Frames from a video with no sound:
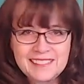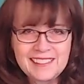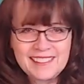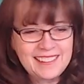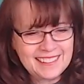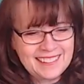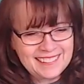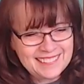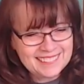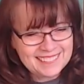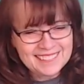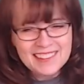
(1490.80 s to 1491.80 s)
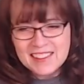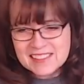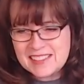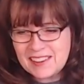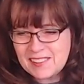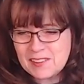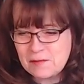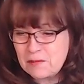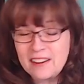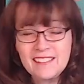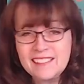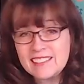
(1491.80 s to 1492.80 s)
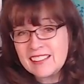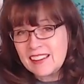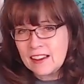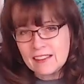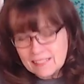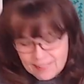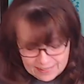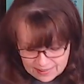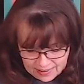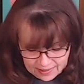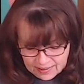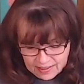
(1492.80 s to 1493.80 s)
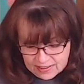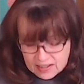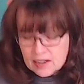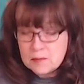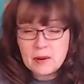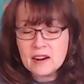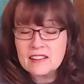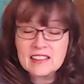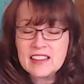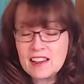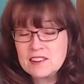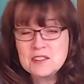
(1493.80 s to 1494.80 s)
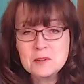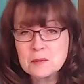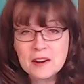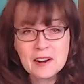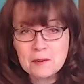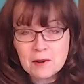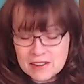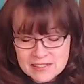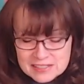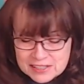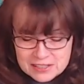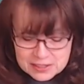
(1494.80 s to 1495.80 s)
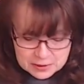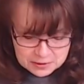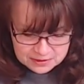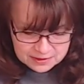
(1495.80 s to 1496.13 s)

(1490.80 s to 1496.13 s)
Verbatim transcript: so apparently, I, I, apparently I knew what I wanted to do.